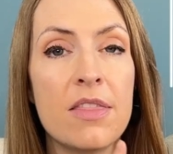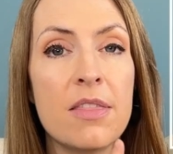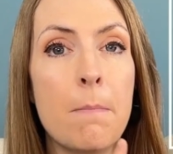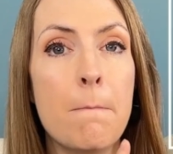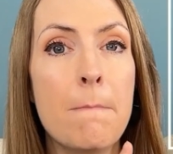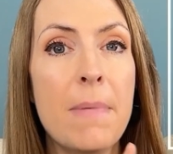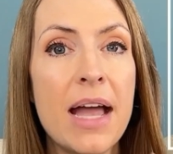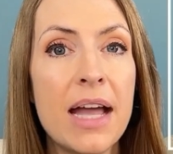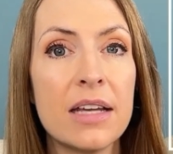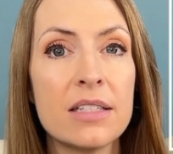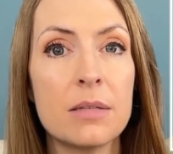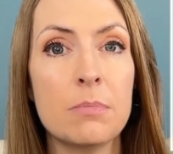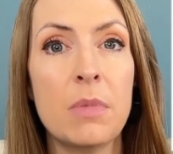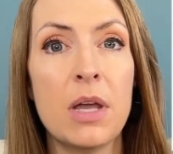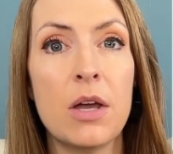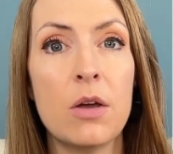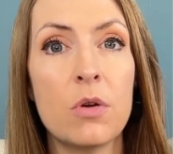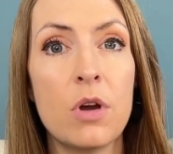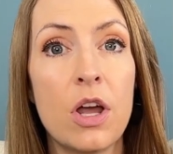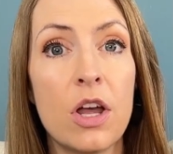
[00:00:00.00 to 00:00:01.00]
the max
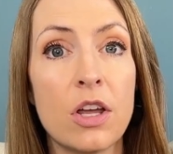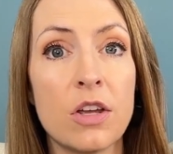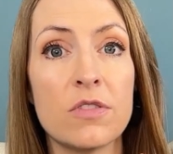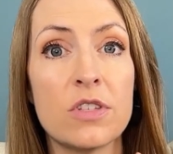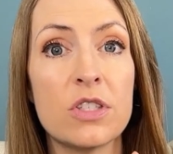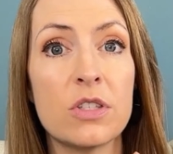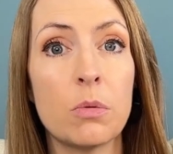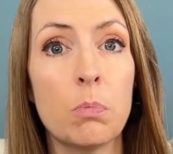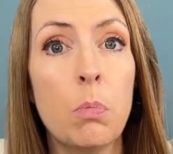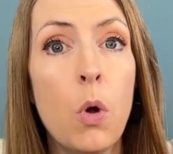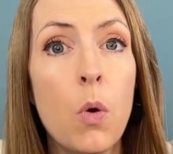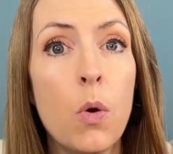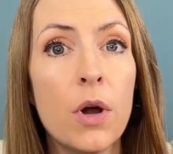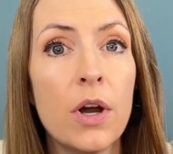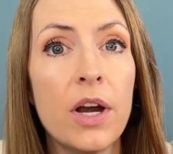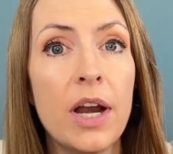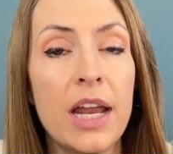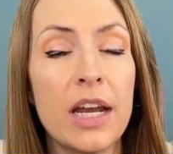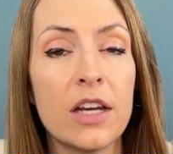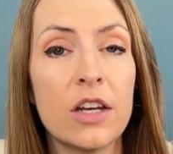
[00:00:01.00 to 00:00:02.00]
amount of
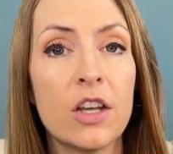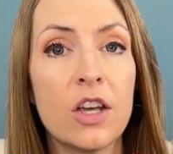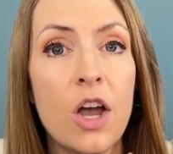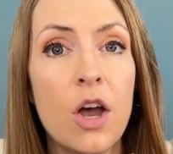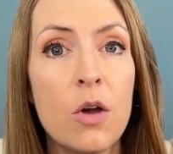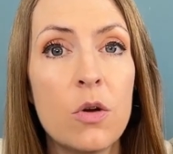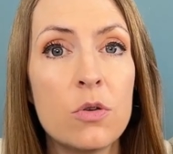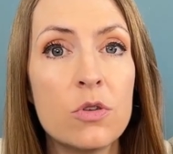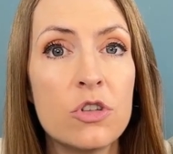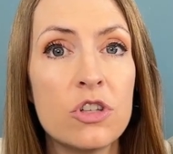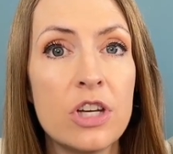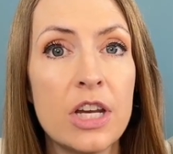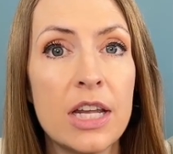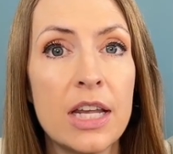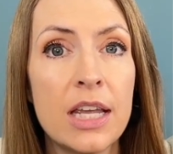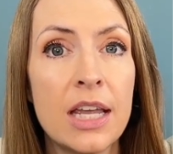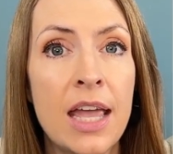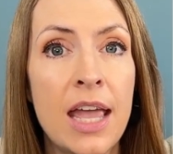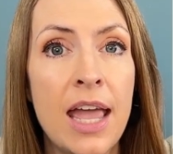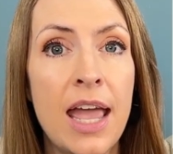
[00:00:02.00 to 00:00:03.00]
support and
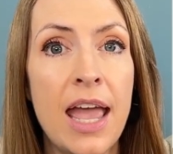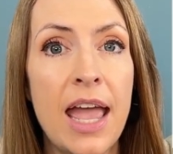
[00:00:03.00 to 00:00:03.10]
coaching,